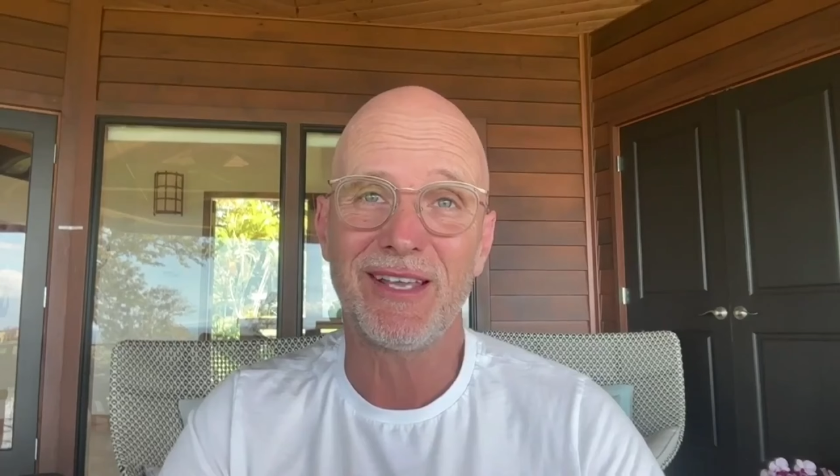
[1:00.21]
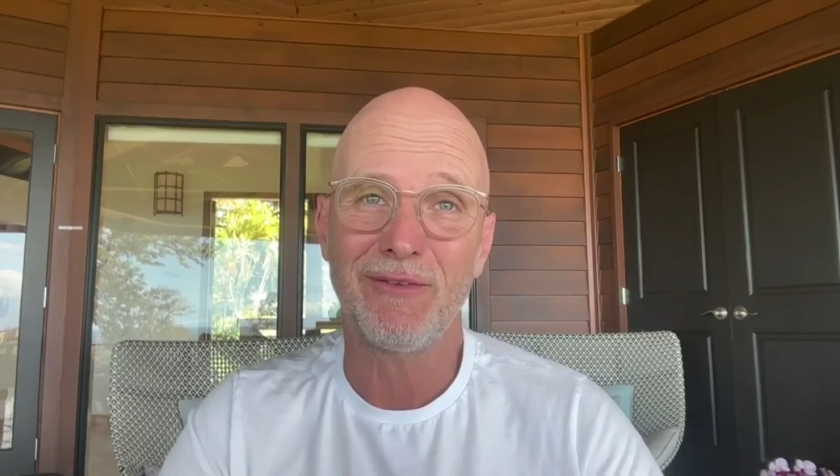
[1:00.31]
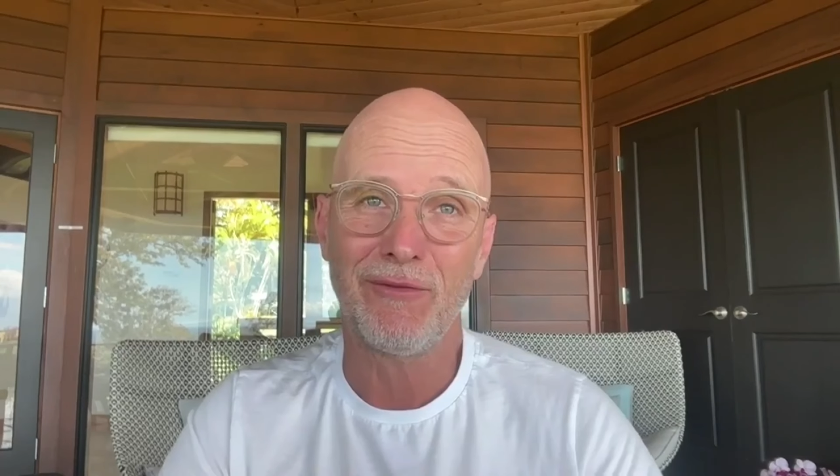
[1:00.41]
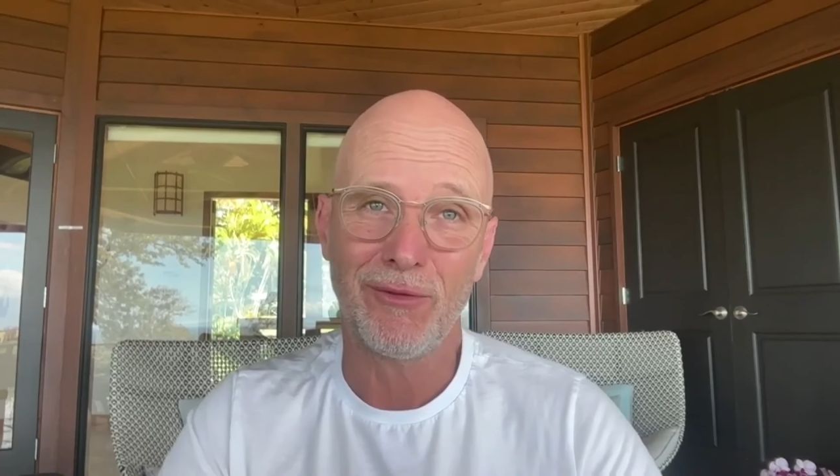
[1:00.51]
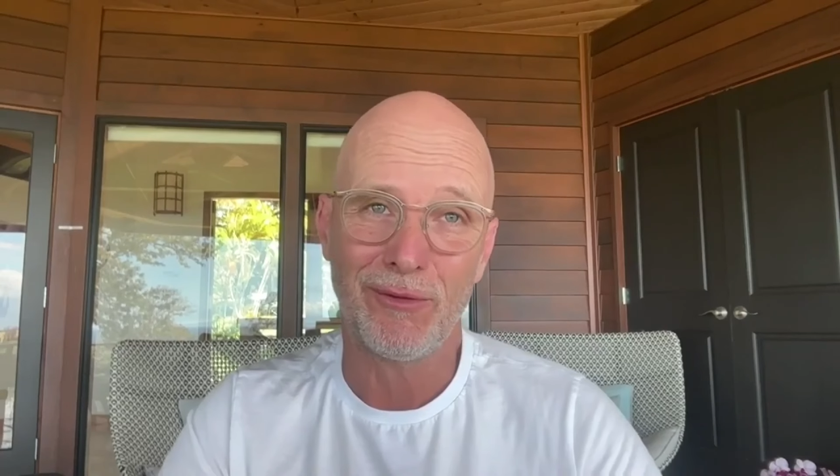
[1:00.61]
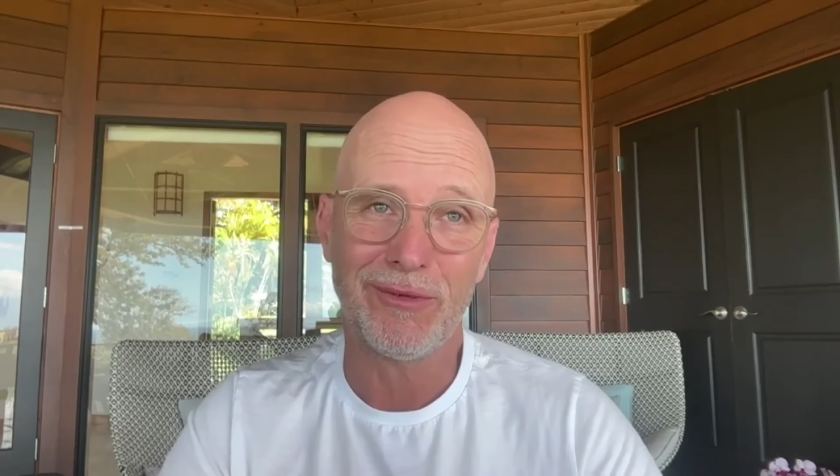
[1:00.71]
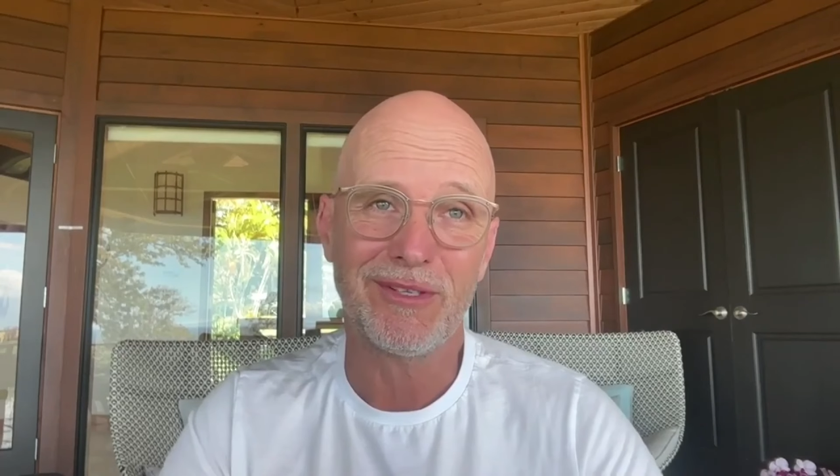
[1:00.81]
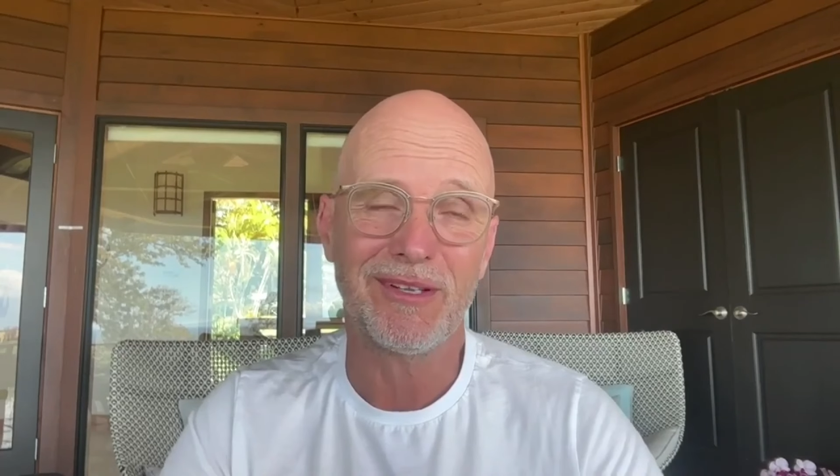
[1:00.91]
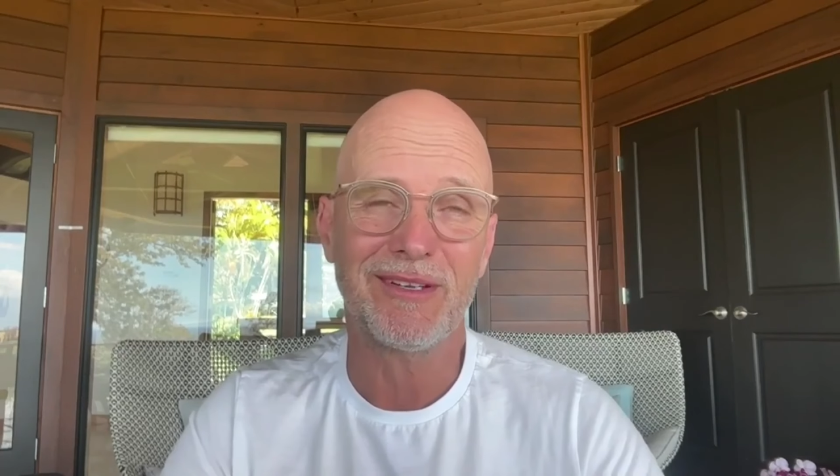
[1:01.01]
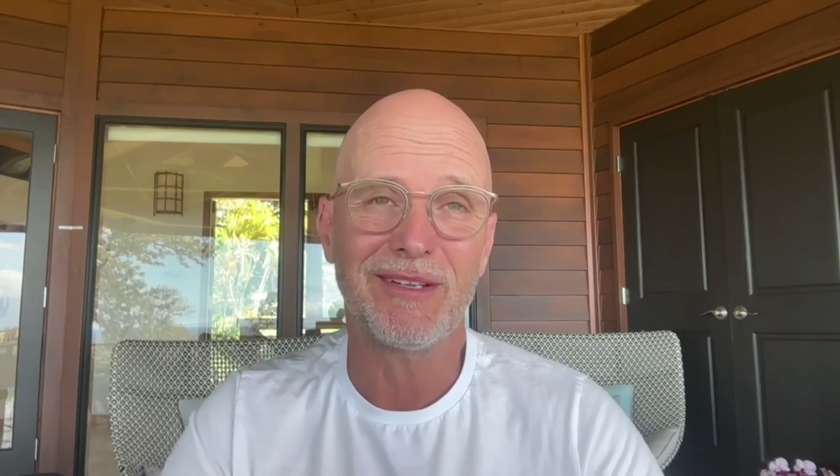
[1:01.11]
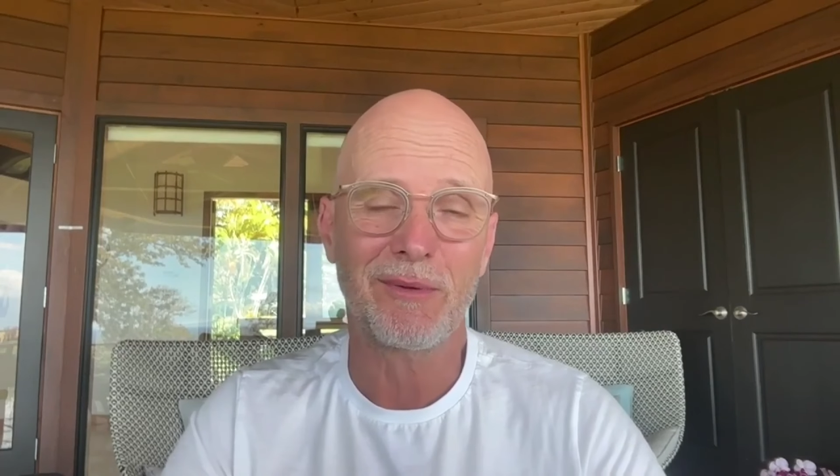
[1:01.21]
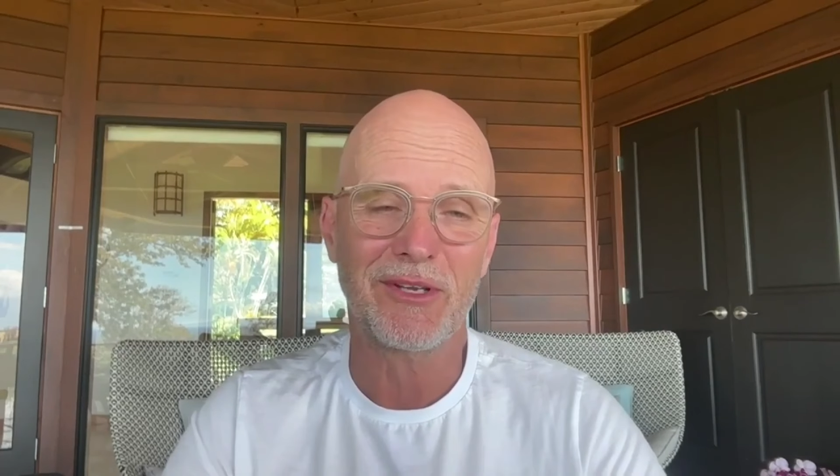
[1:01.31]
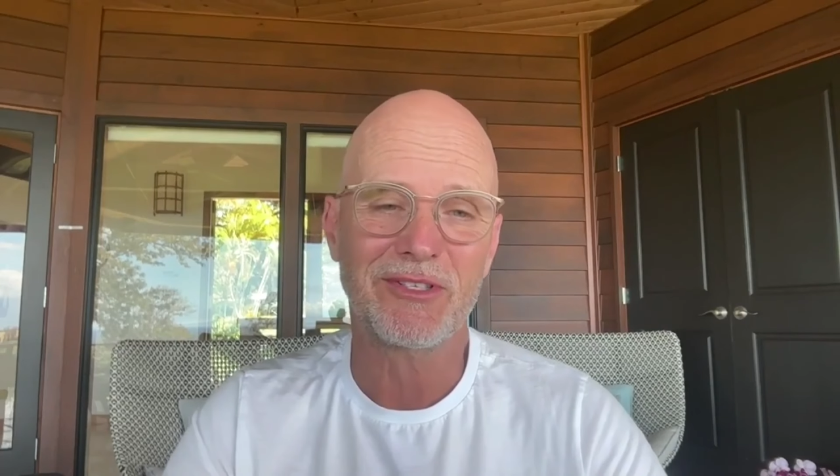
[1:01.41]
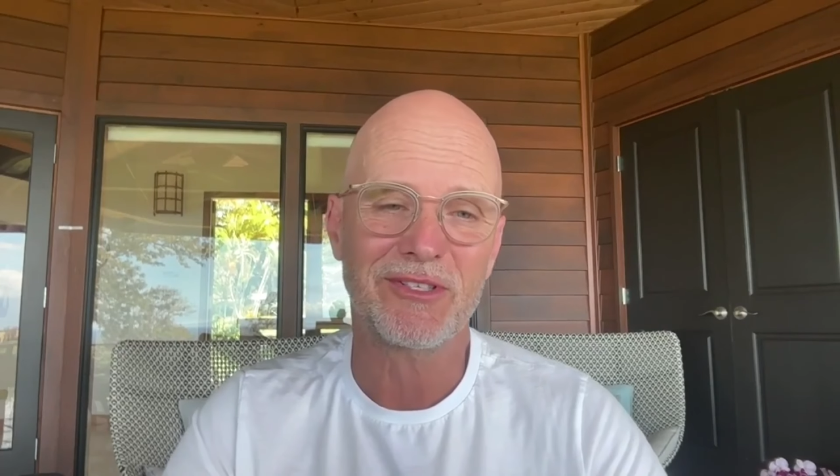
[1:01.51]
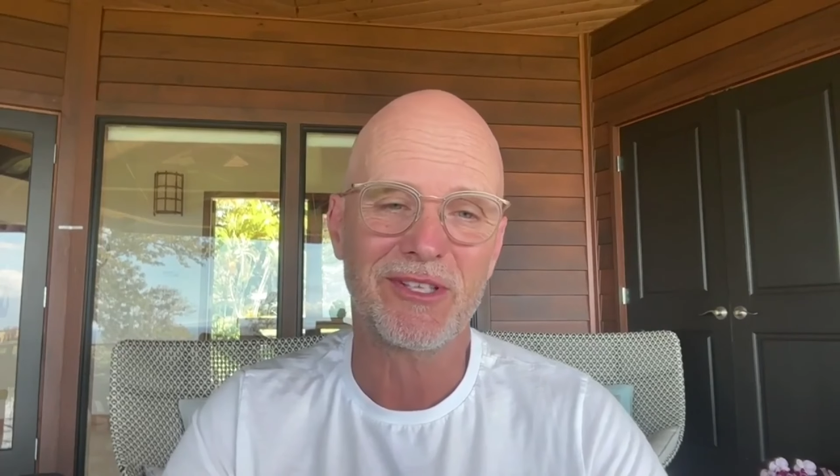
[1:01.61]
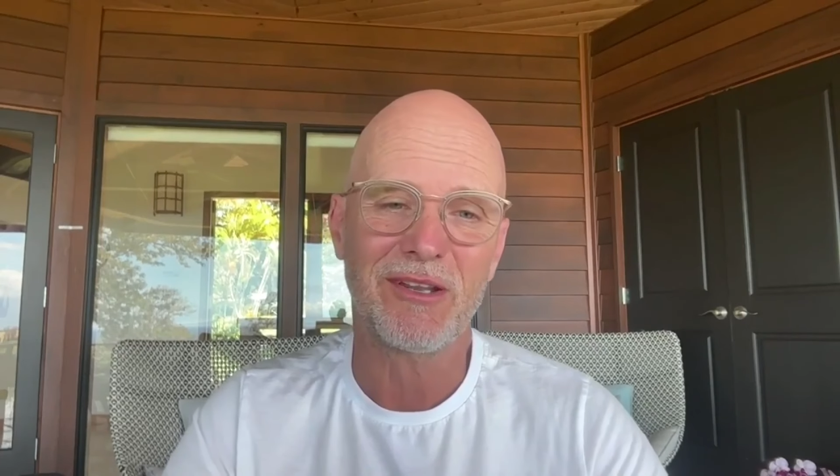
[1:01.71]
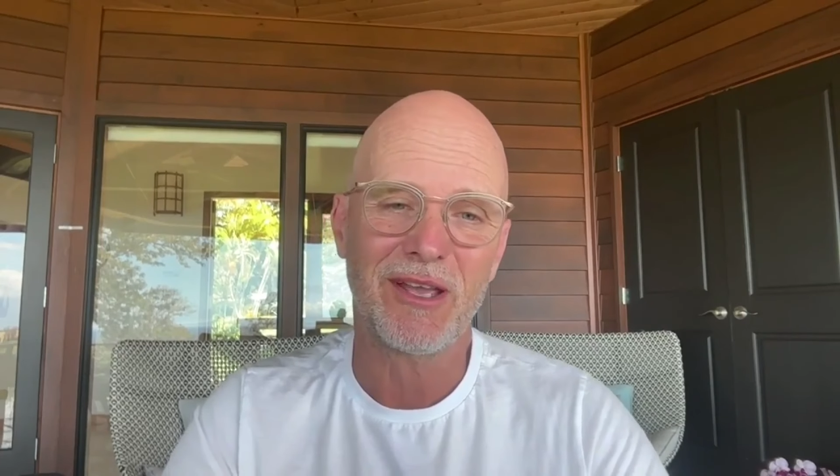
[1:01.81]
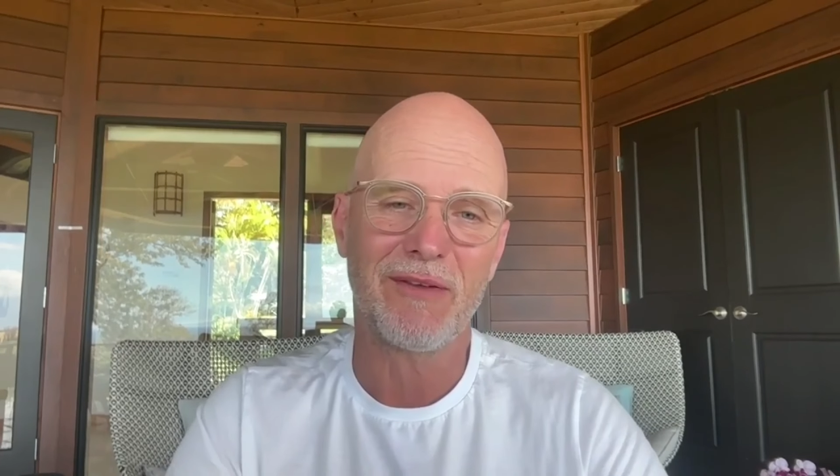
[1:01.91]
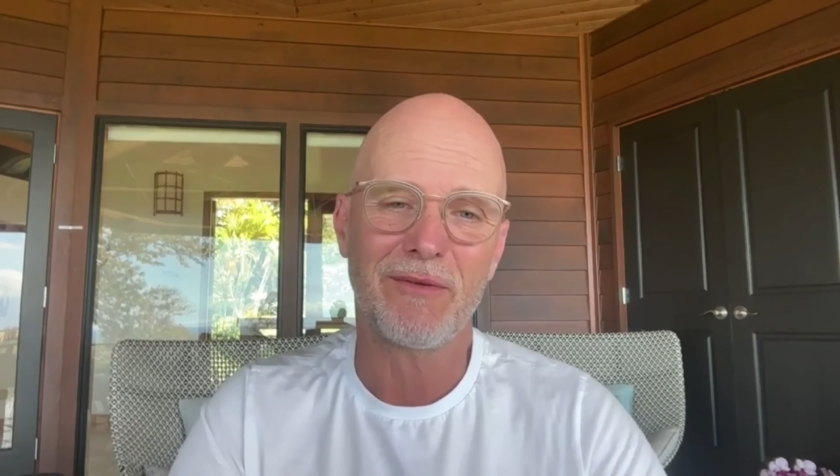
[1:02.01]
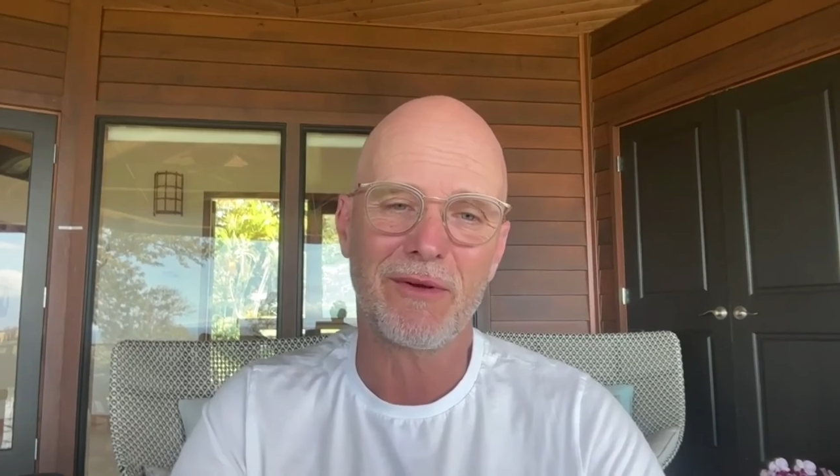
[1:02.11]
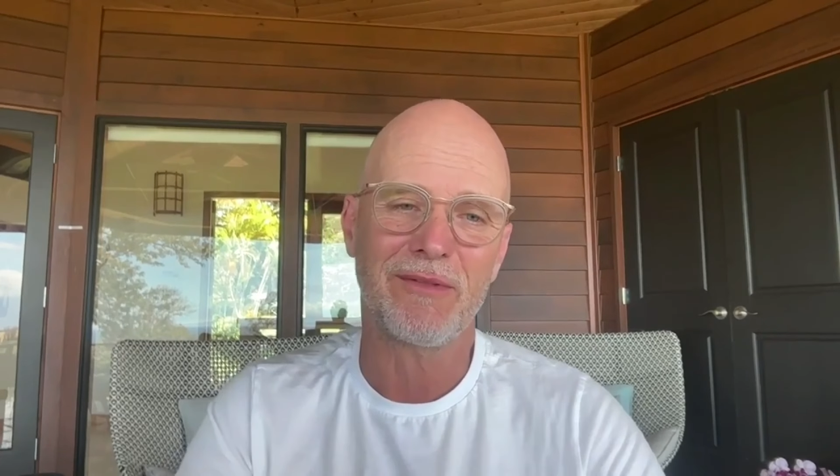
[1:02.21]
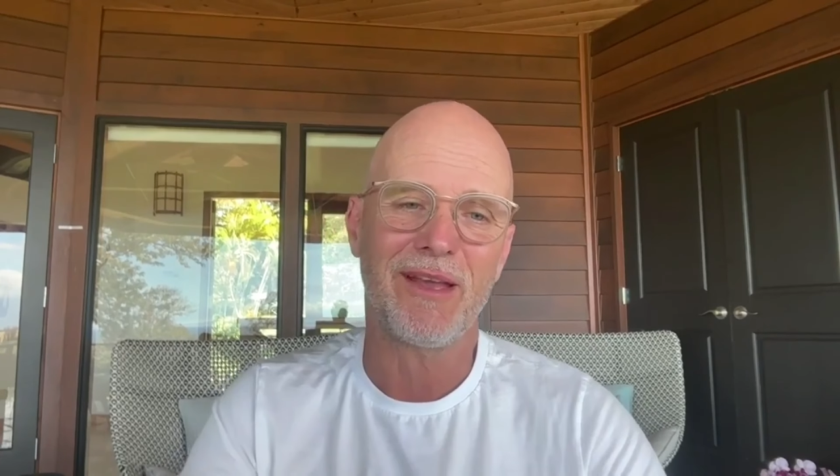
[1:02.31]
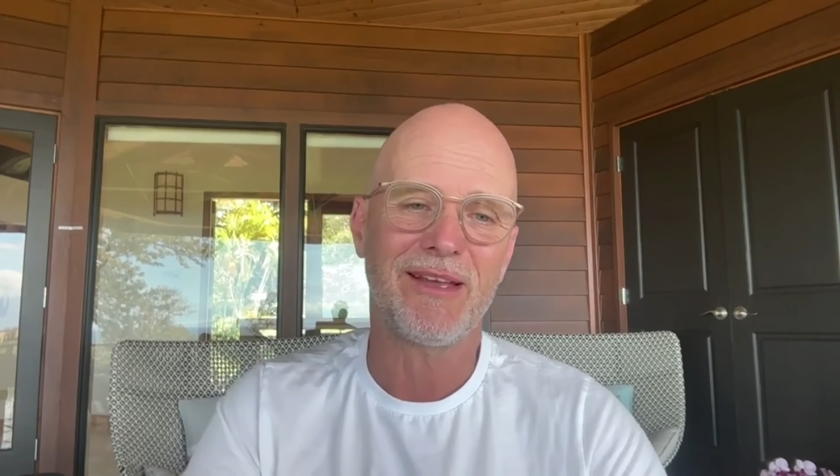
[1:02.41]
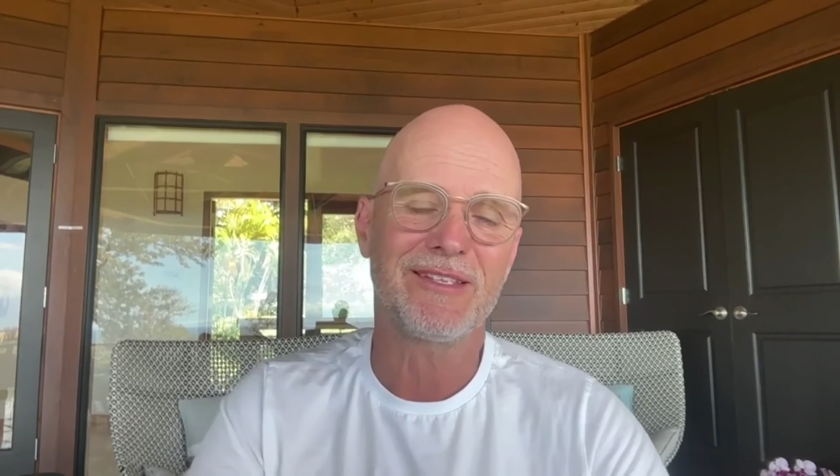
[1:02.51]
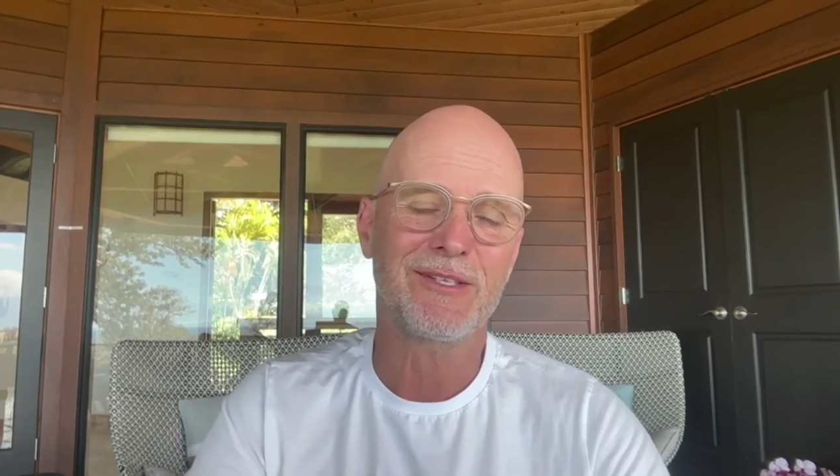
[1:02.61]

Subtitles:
in food and the questions that you have around that.